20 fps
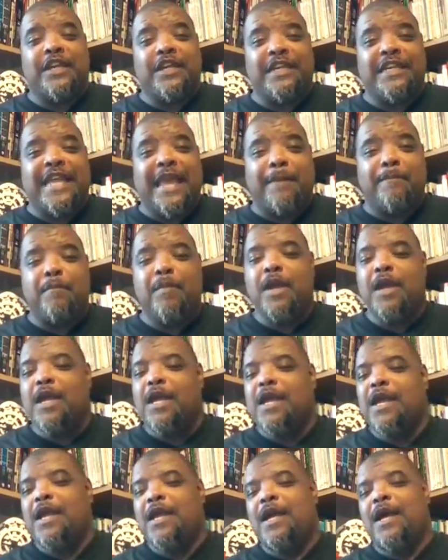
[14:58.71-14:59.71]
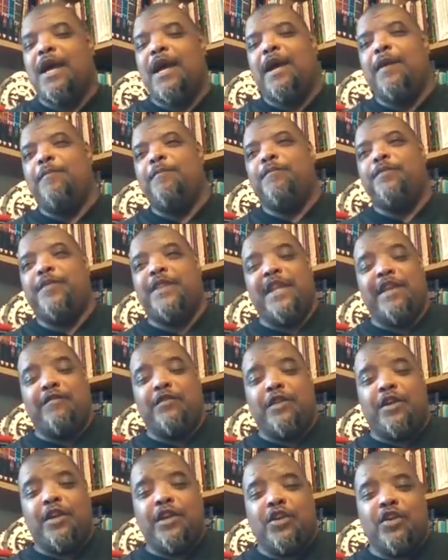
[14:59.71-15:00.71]
condemn.
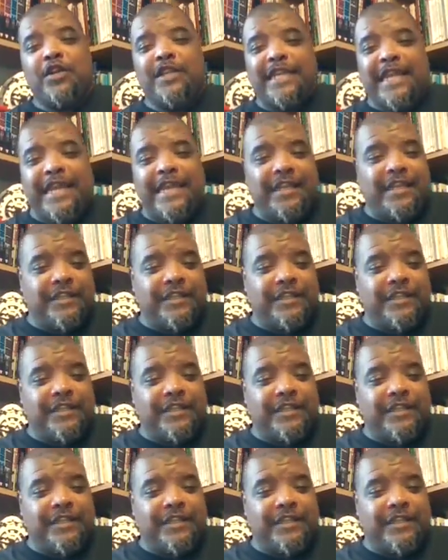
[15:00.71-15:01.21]
Even on a good day, he